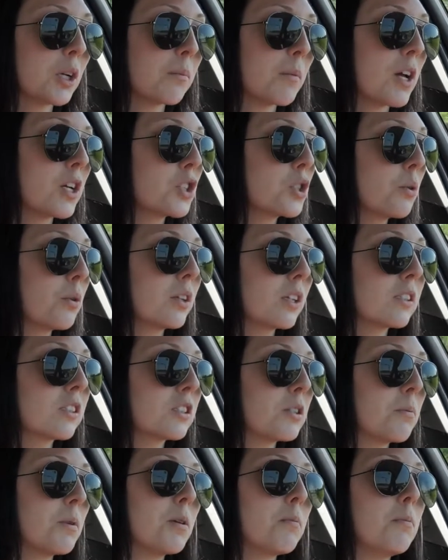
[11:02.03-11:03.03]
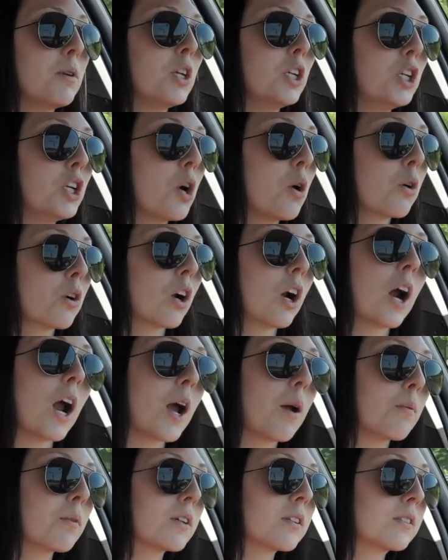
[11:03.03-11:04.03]
I'm not doing this to be mediocre.
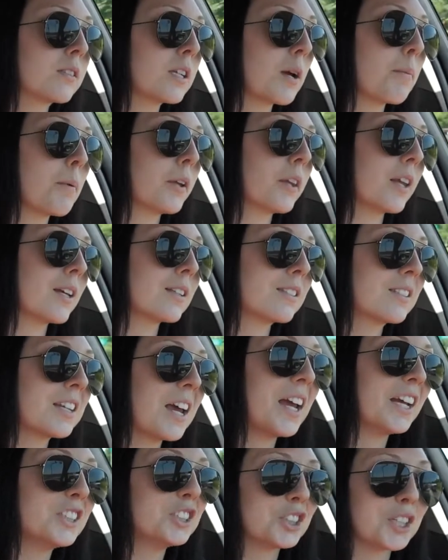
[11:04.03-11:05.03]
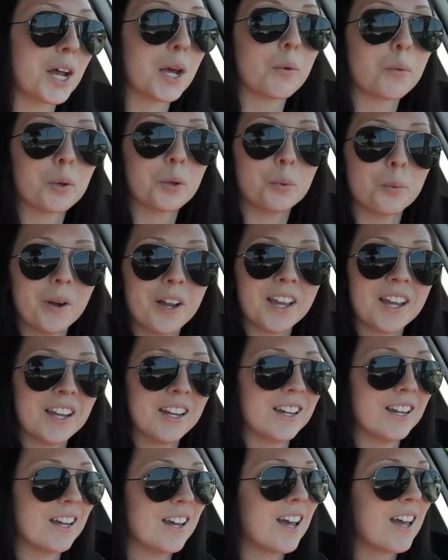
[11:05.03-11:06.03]
I want to step on that stage and I want to
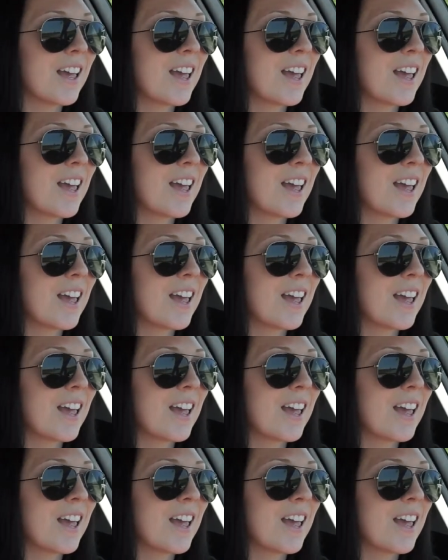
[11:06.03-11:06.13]
win.